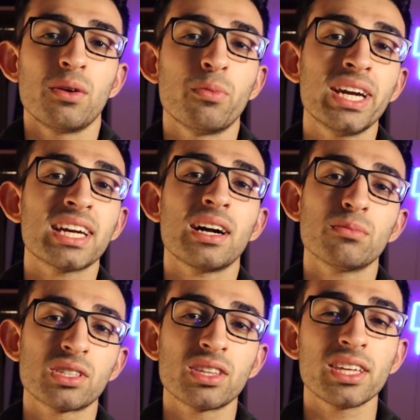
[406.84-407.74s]
when it
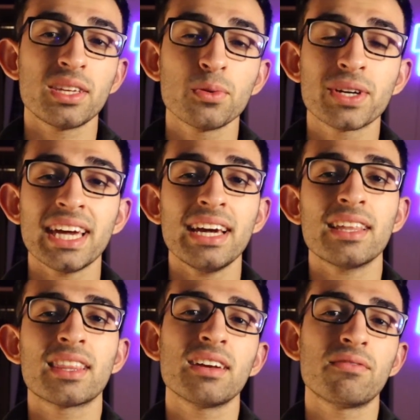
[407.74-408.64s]
comes to the
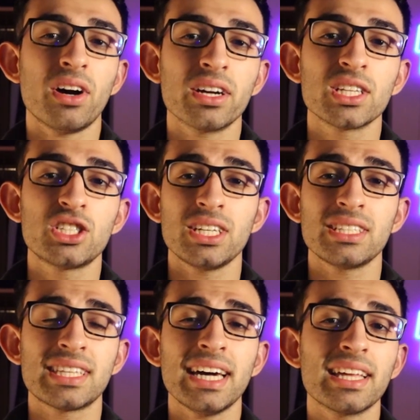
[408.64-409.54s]
UK, the advantage
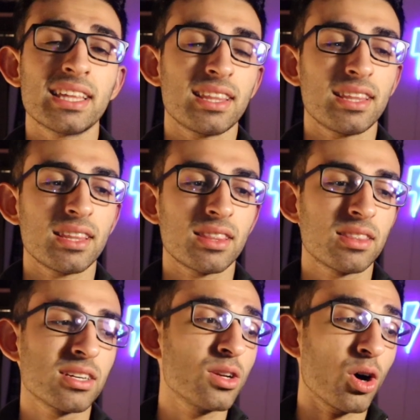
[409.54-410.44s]
is that
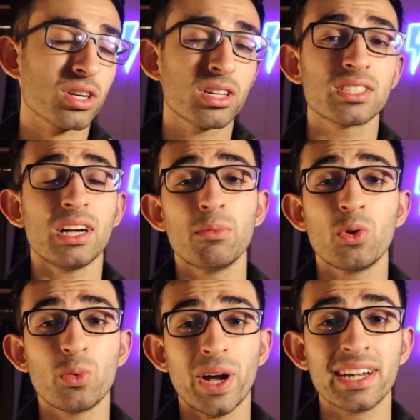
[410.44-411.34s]
the doctors are
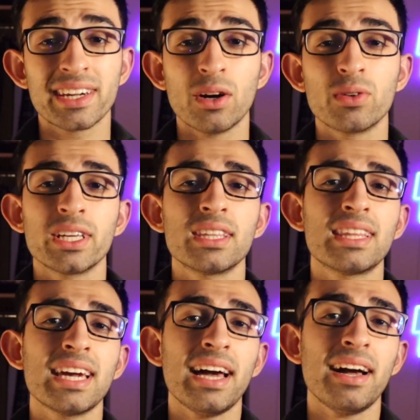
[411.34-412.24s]
more well rounded,
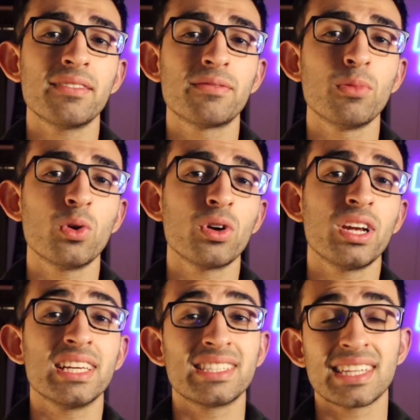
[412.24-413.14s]
they have more
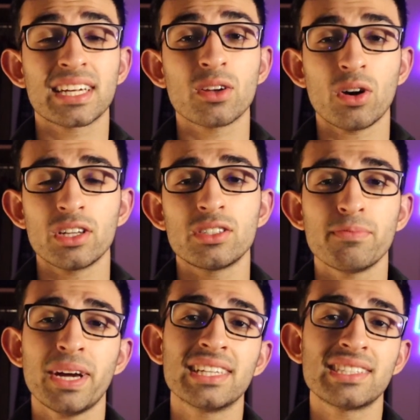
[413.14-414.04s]
holistic knowledge of
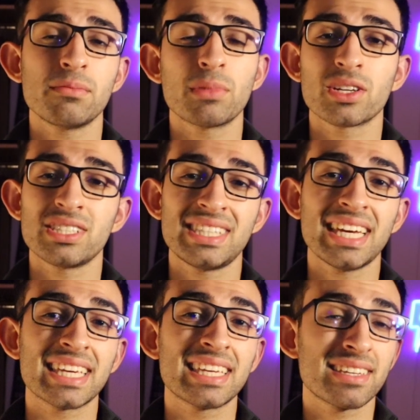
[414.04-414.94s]
medicine because
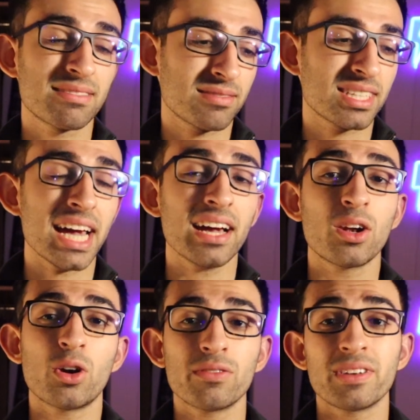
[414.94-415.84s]
they get a
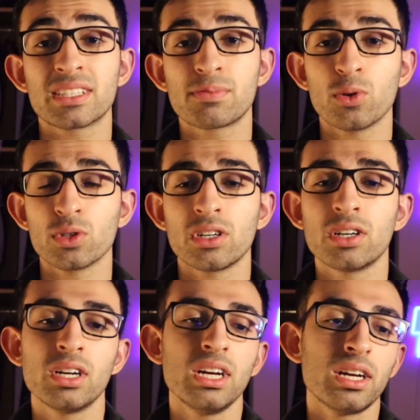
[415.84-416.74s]
lot of
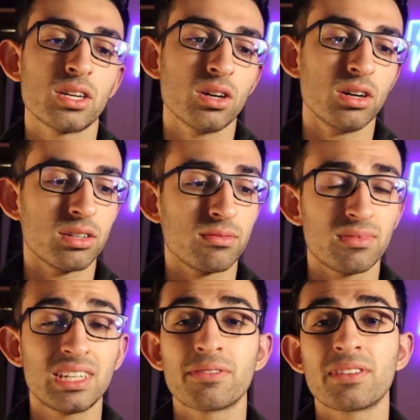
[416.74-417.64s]
exposure to
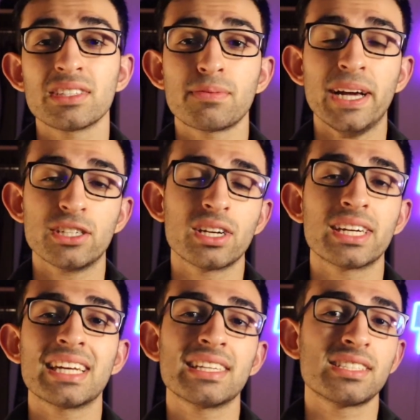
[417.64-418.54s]
different
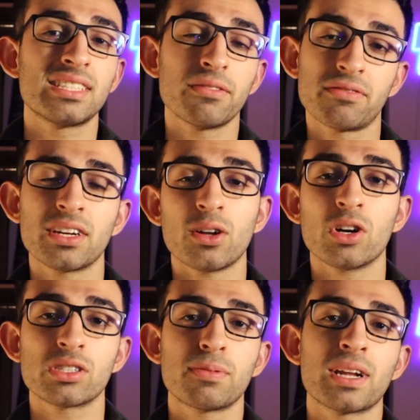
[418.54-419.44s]
specialties, different
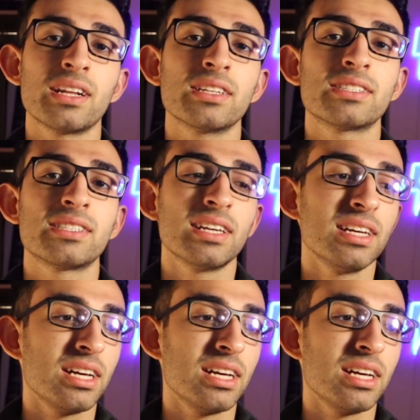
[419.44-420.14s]
hospitals.